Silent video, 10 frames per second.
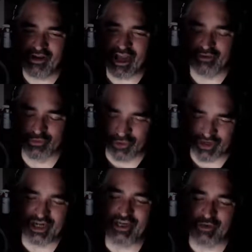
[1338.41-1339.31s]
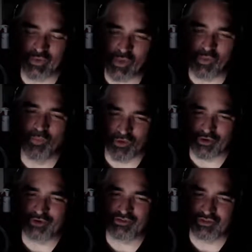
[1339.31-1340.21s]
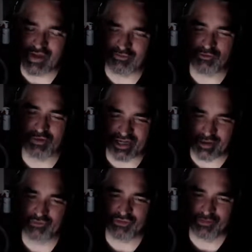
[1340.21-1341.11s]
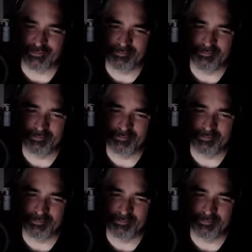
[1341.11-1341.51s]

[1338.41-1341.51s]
and you're looking at your own words and you have to pronounce them,